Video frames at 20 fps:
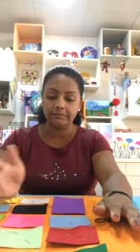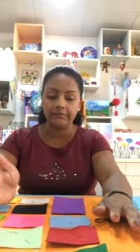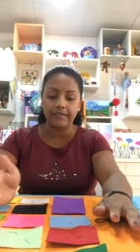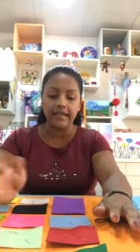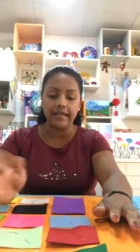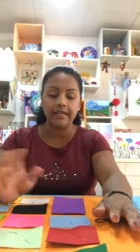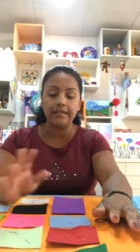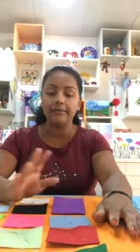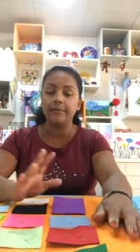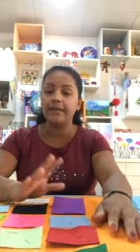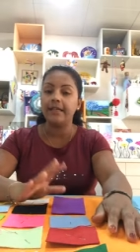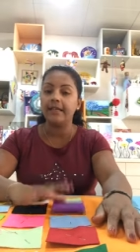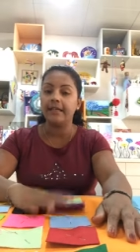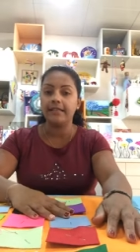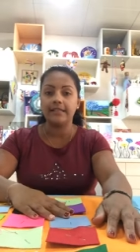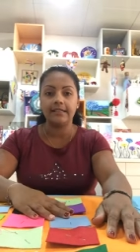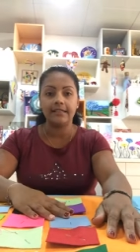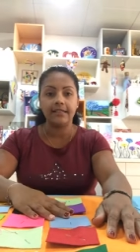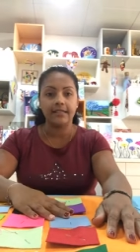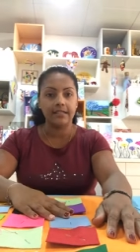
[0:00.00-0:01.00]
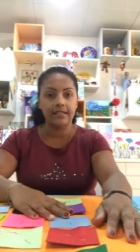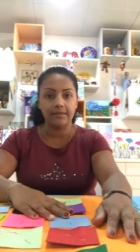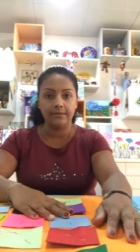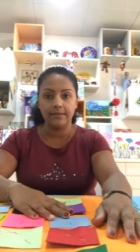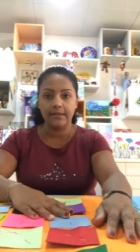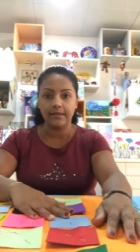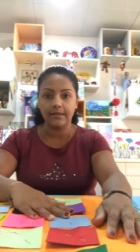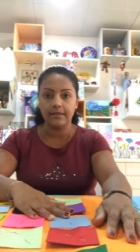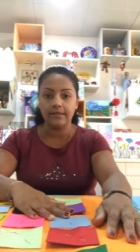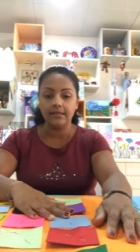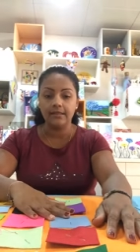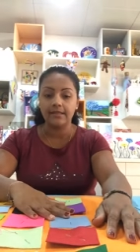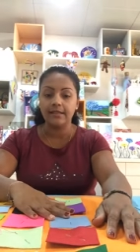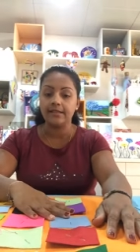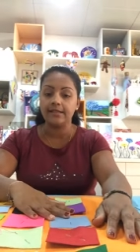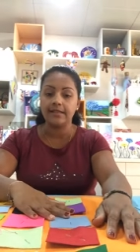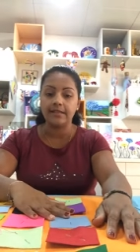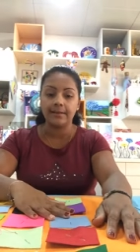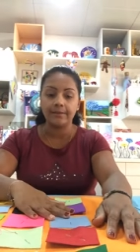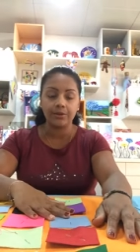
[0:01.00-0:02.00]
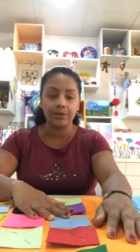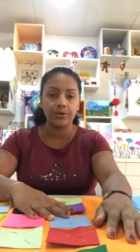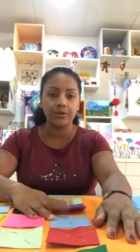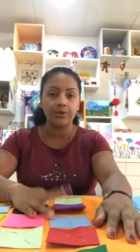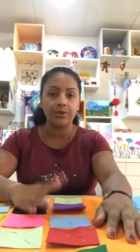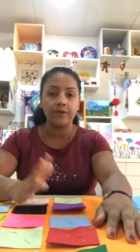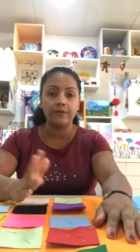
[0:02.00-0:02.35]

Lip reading: 8 by 8 centimeters. It's up to you.